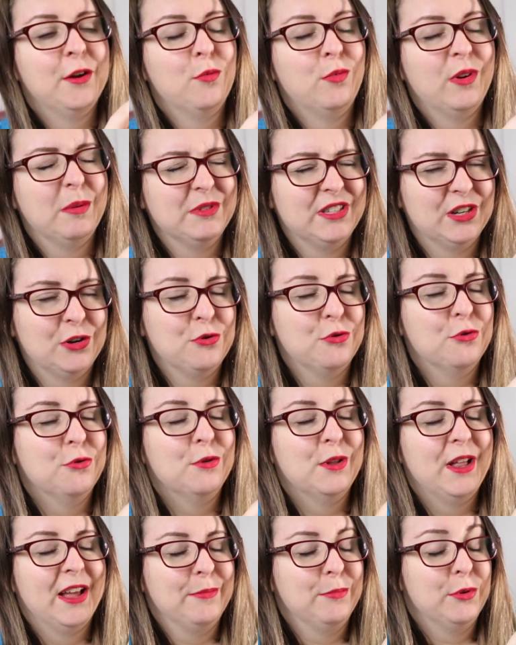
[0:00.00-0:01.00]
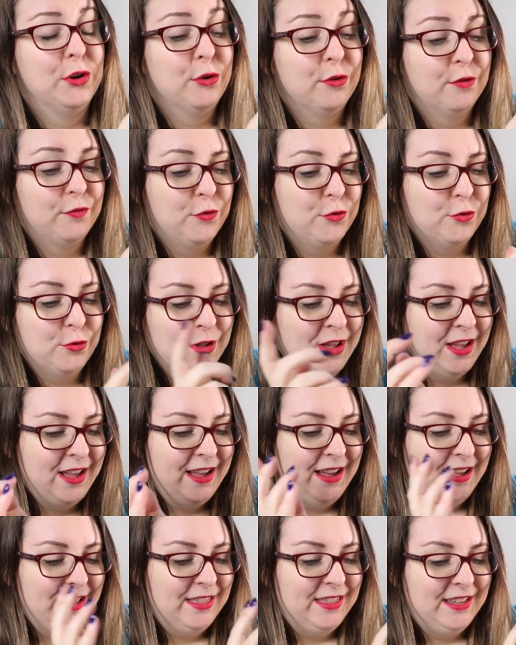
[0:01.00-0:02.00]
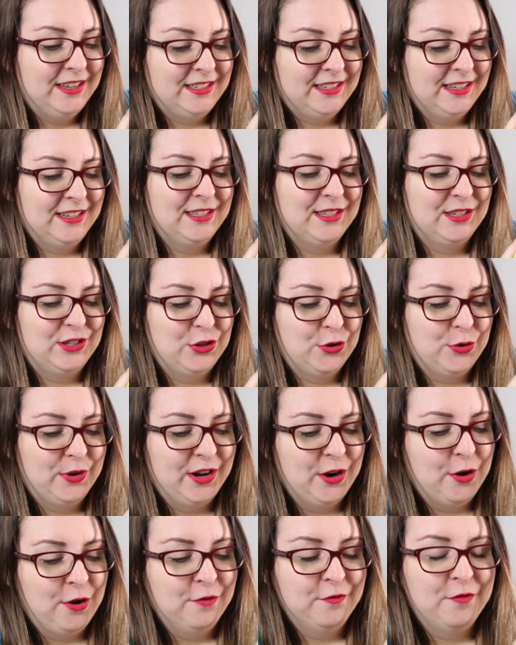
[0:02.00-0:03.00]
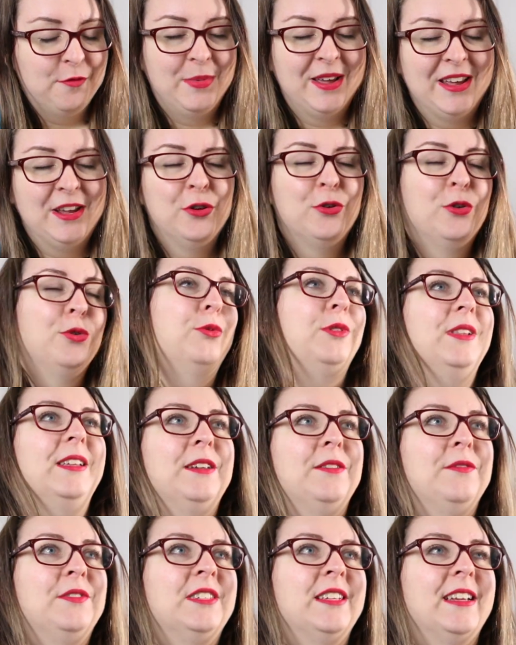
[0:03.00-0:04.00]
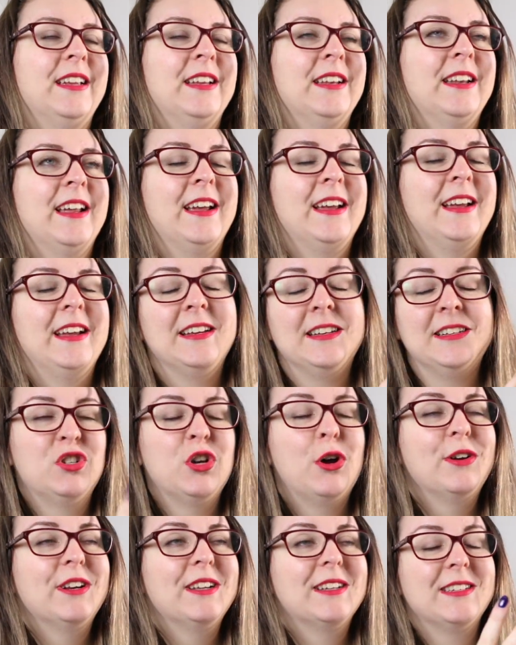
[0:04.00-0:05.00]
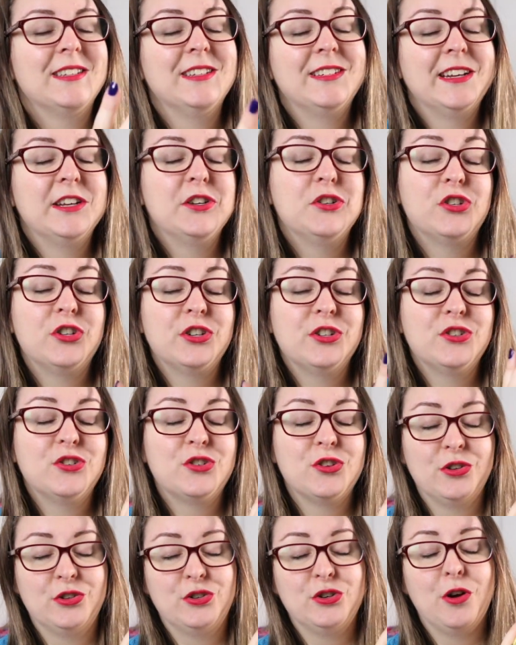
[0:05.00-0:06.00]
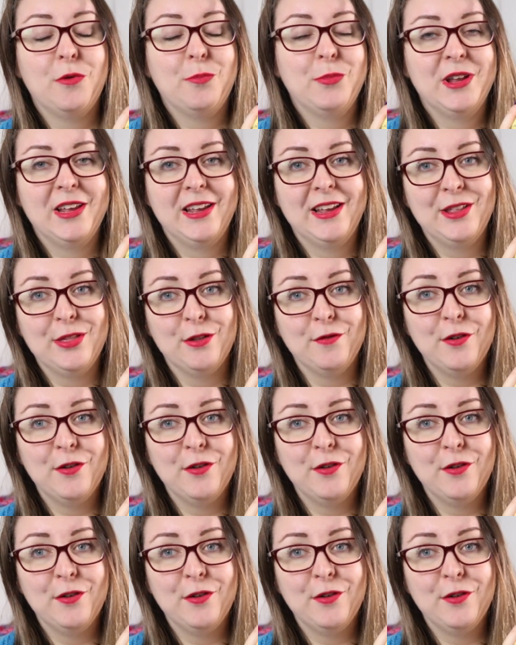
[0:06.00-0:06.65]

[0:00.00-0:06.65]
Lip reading: whimsical and beautiful. This is the story of Bee, who lives in a tonics and tinctures shop in the